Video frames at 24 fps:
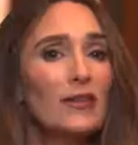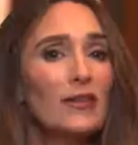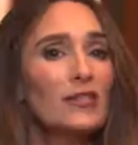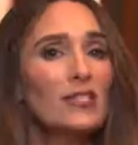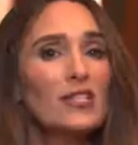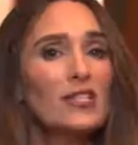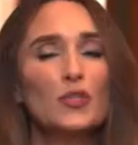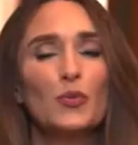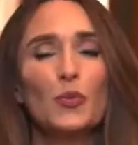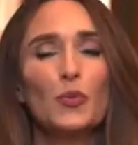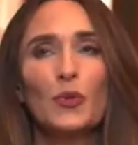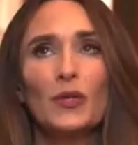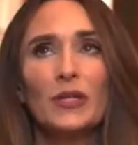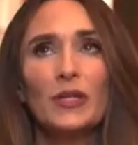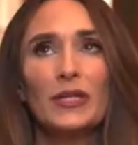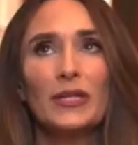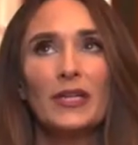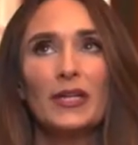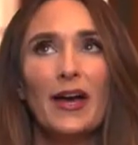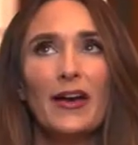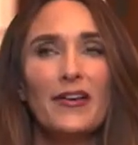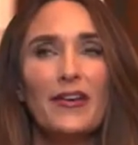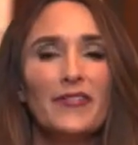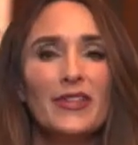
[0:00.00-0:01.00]
this is
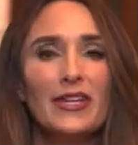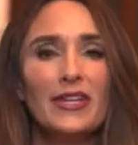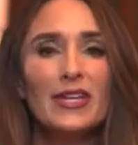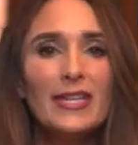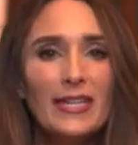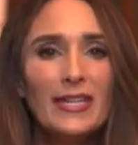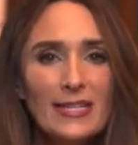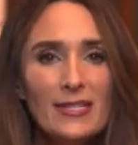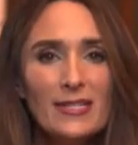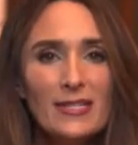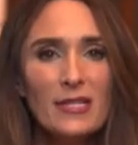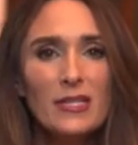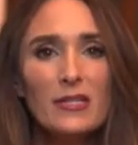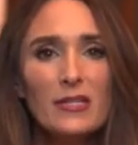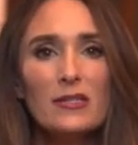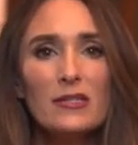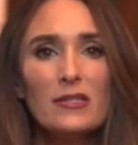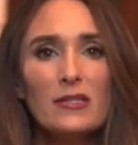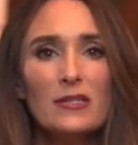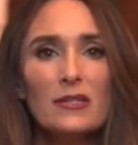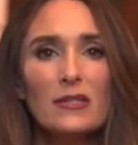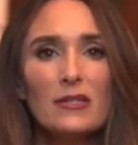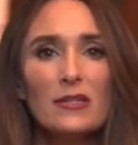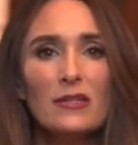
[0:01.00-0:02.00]
one of the
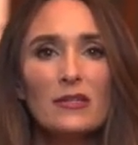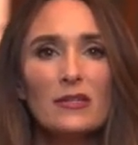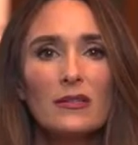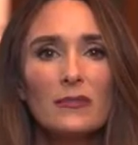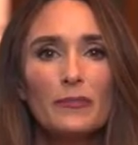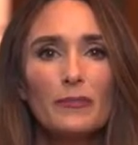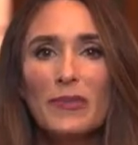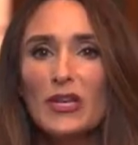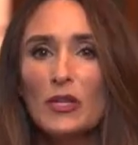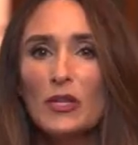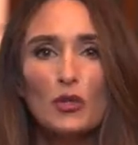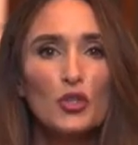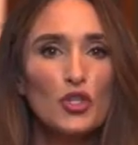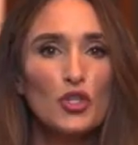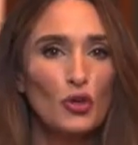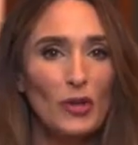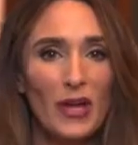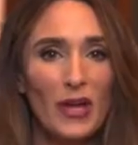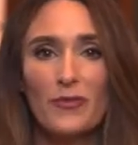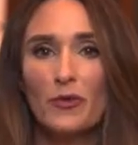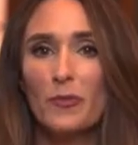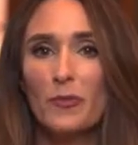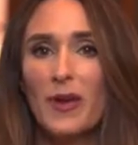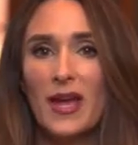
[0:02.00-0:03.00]
easiest meals
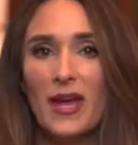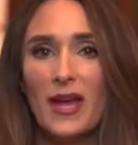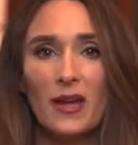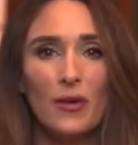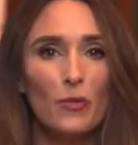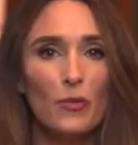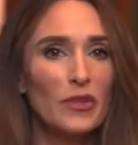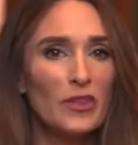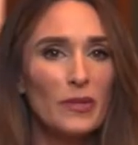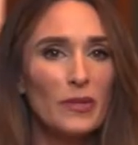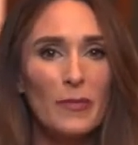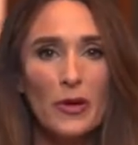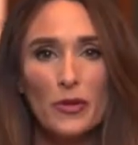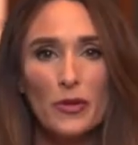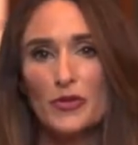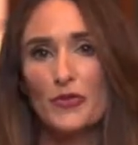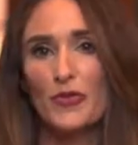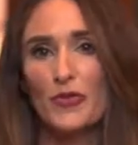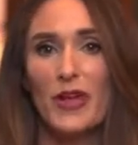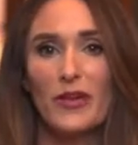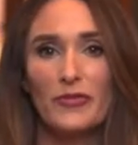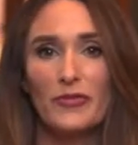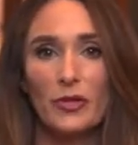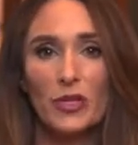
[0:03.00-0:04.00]
you'll ever make with the most
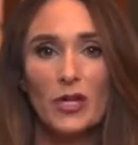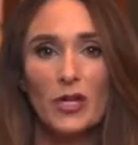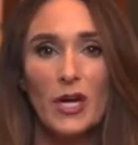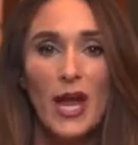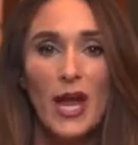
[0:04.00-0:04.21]
flavor.